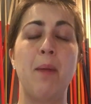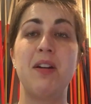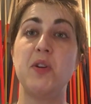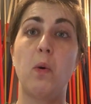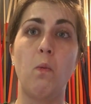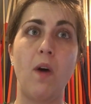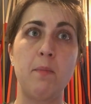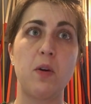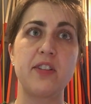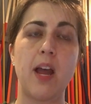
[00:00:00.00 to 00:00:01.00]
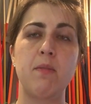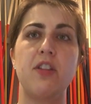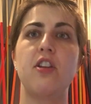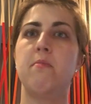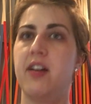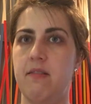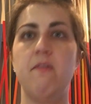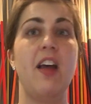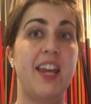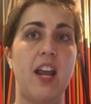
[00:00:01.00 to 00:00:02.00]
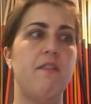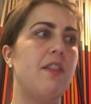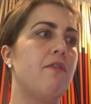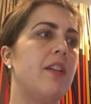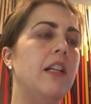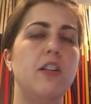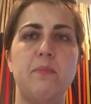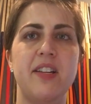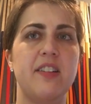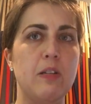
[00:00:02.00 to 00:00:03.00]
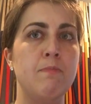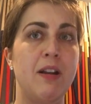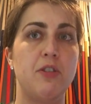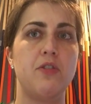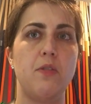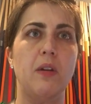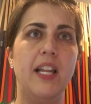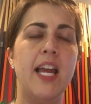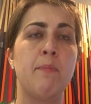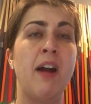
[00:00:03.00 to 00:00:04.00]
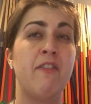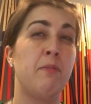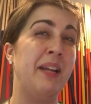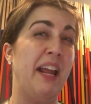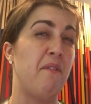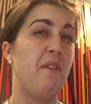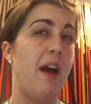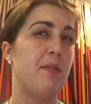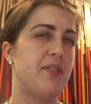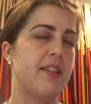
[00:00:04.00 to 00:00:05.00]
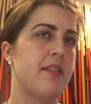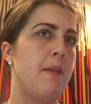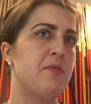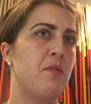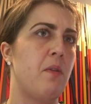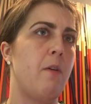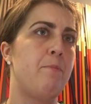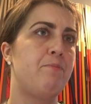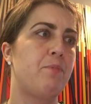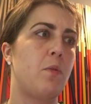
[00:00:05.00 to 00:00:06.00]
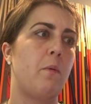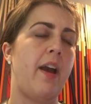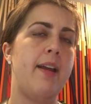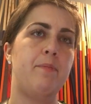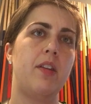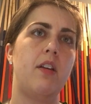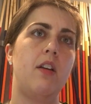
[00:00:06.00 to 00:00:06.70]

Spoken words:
I'm gonna do it one more time with you, but again, feel free to loop this as much as you would like, preferably like 5 or 6 times in a row, okay?